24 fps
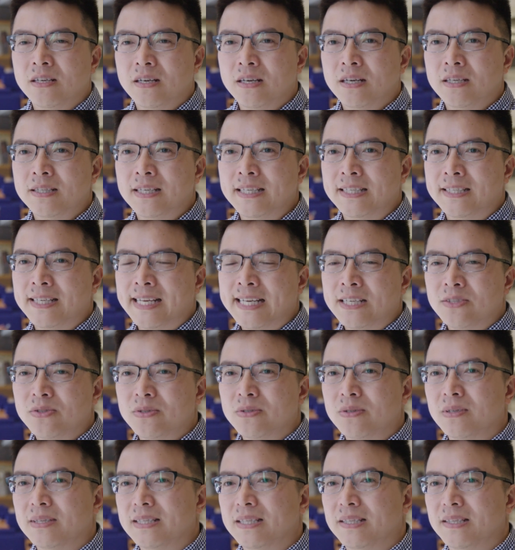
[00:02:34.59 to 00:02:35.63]

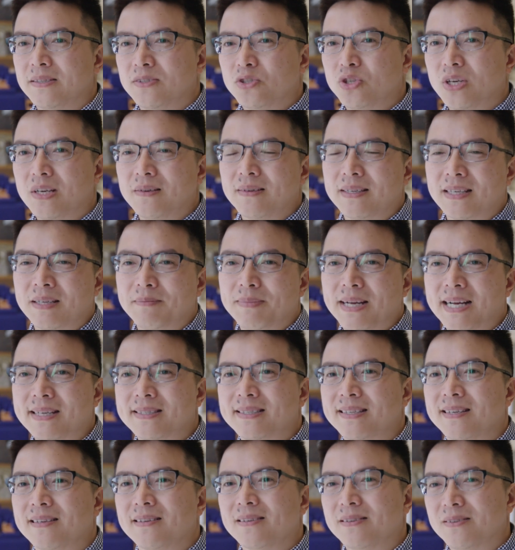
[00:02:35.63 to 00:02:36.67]
unintentionally sharing and
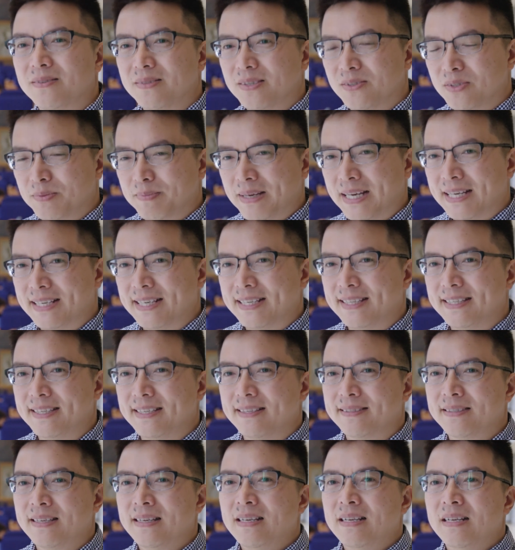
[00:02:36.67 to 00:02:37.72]
passing along those bad
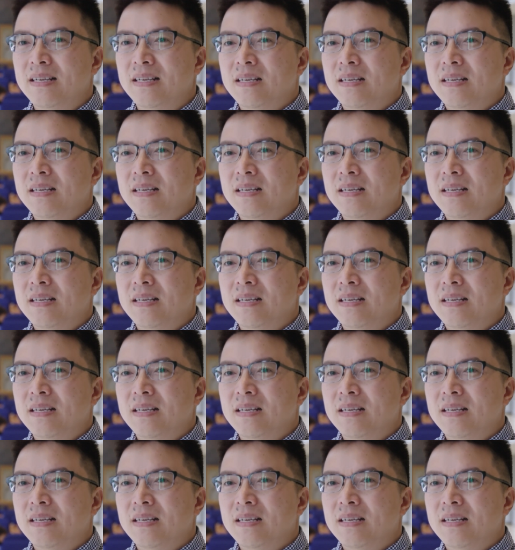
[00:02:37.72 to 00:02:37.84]
ideas.